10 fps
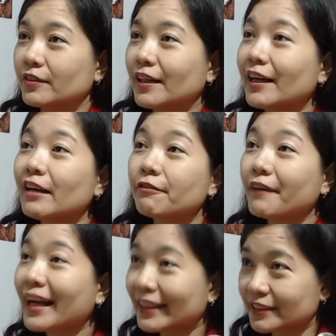I have
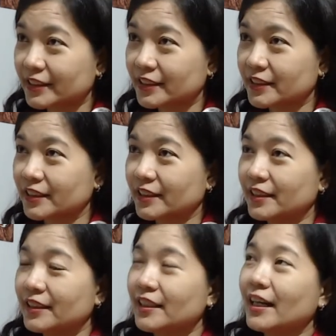cats. Ah, okay.